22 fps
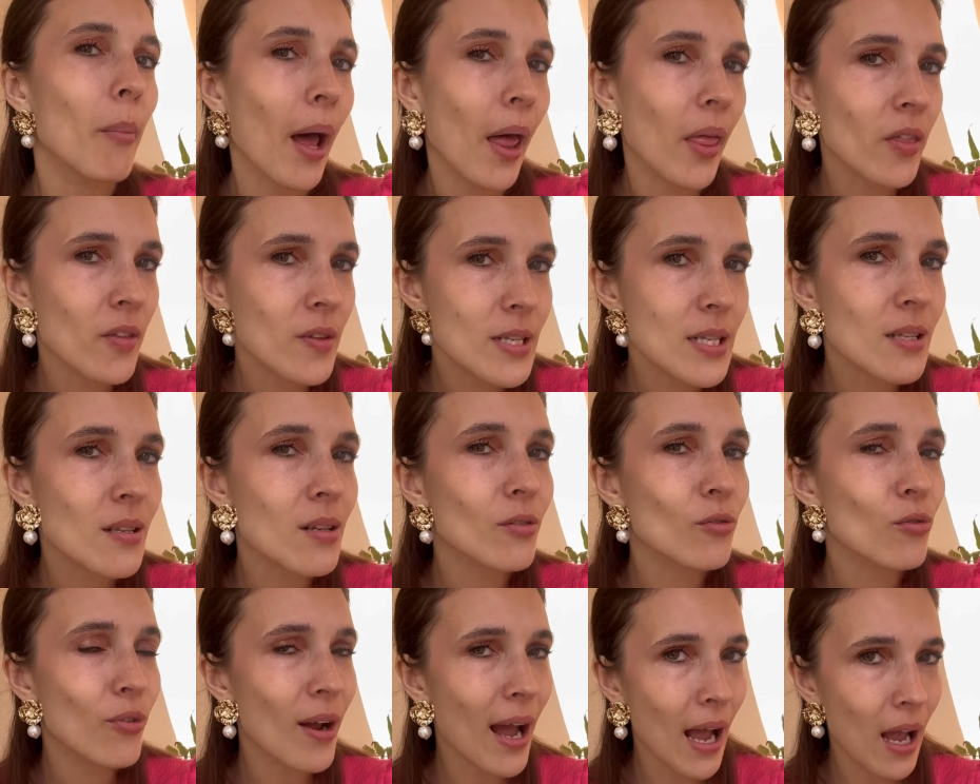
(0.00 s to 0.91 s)
months
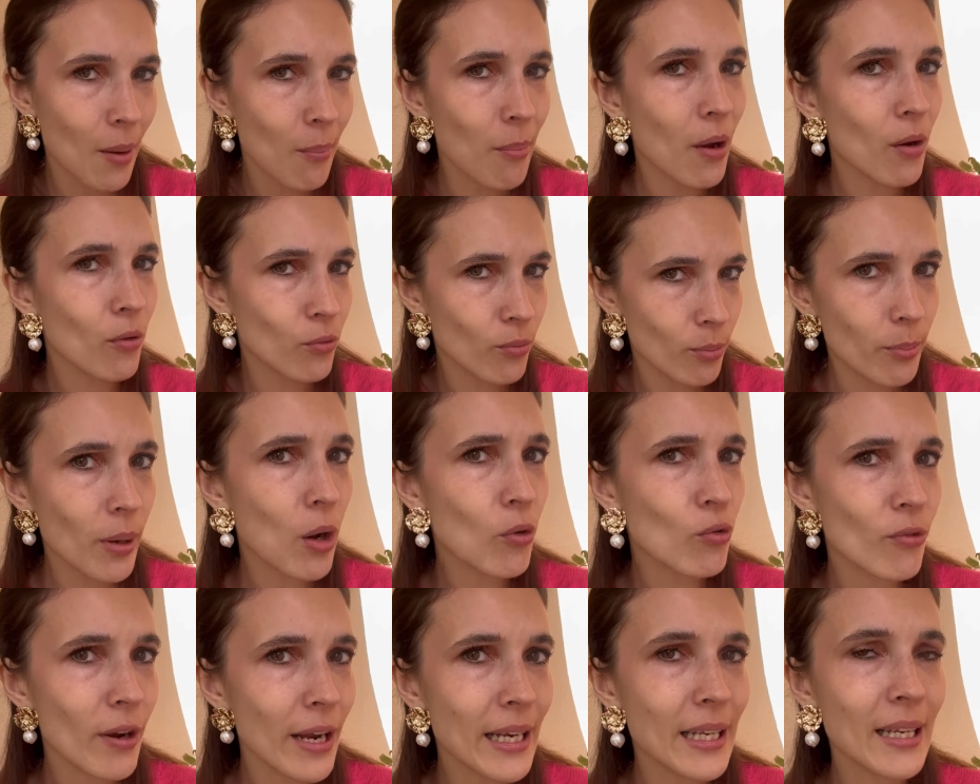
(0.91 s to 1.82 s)

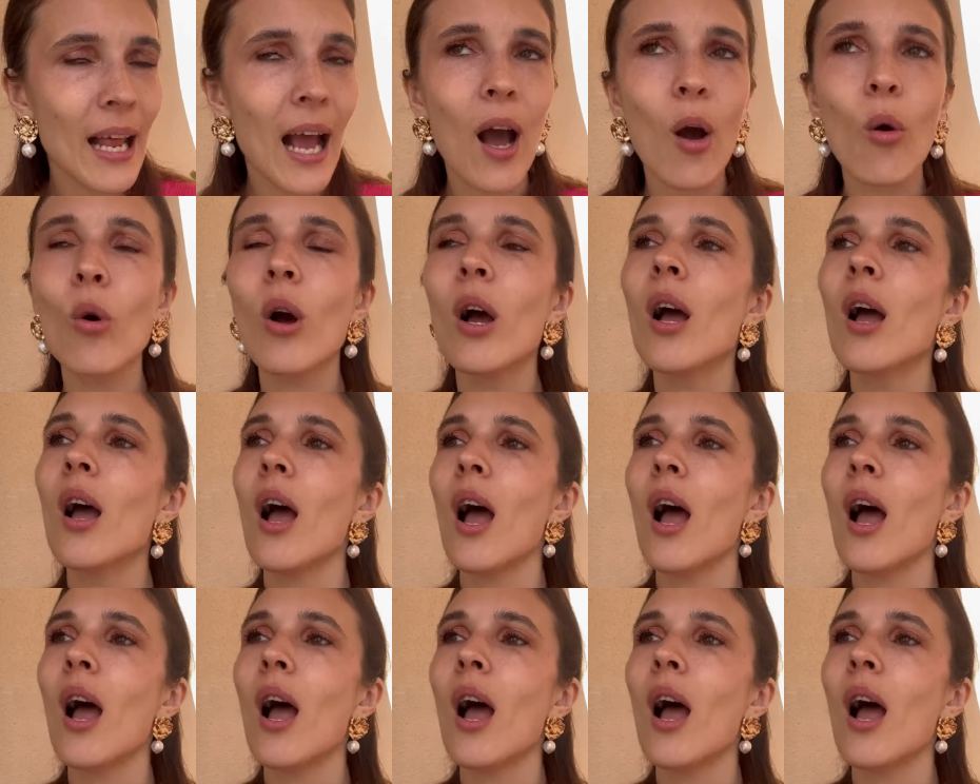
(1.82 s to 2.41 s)
about right now,